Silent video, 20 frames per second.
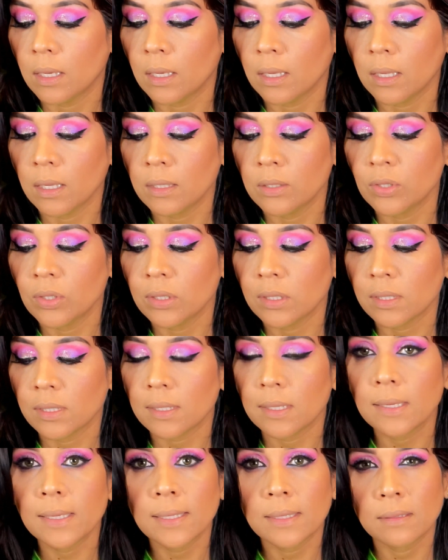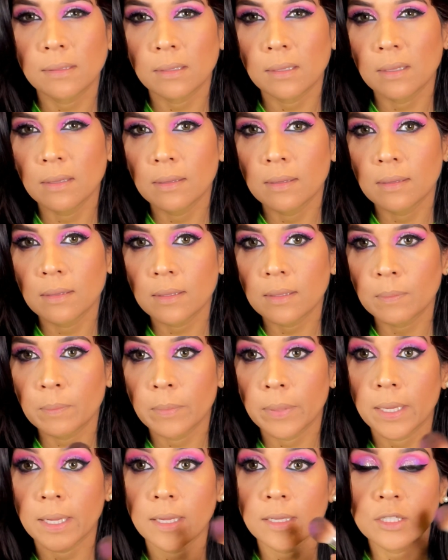and just like a little
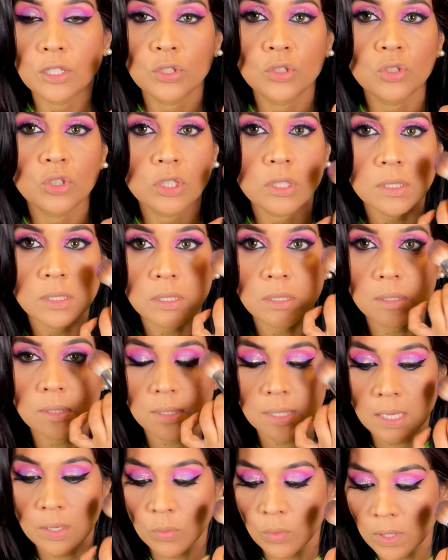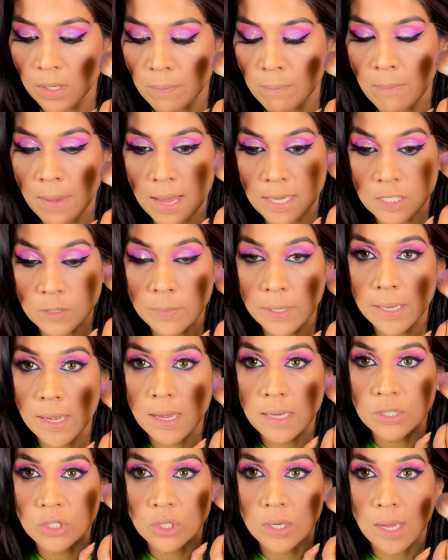bit, just because I want to match my
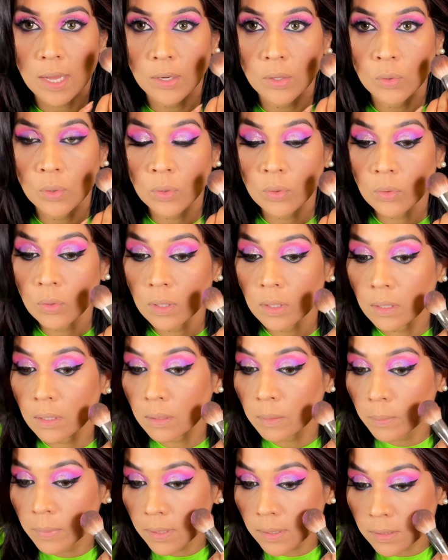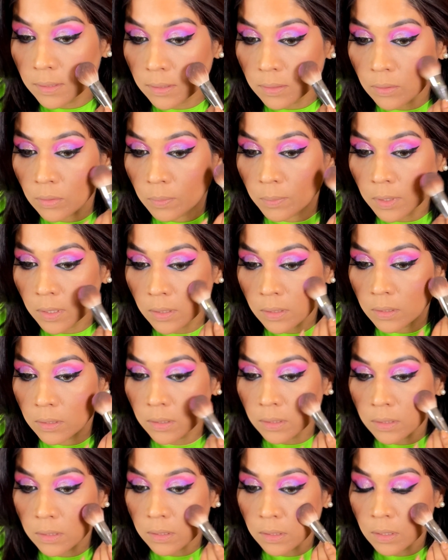eyeshadow a little bit. So I'm gonna just